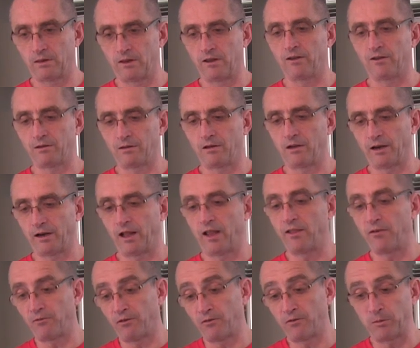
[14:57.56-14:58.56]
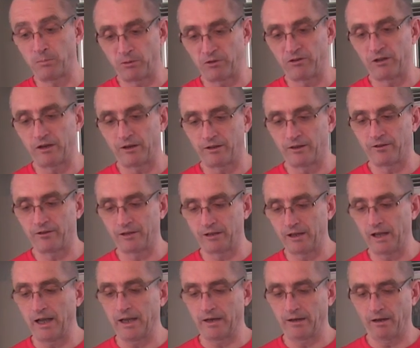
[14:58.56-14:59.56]
the, another fifty percent of this
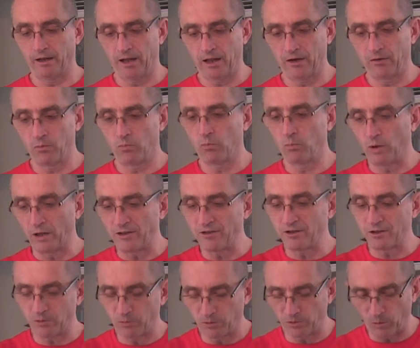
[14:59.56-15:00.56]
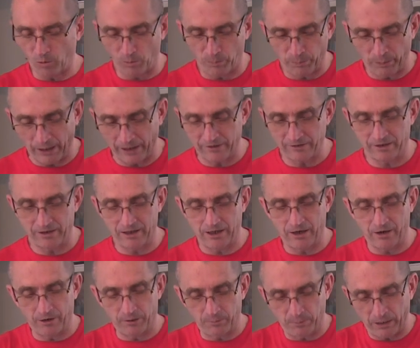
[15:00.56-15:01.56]
again. And once it got all packed in
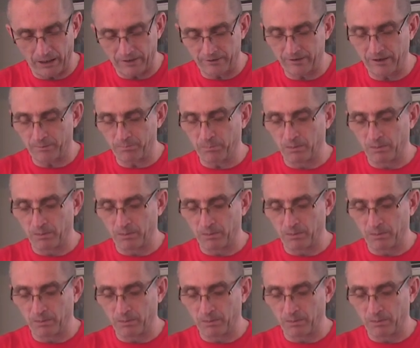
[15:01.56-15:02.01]
here, it packed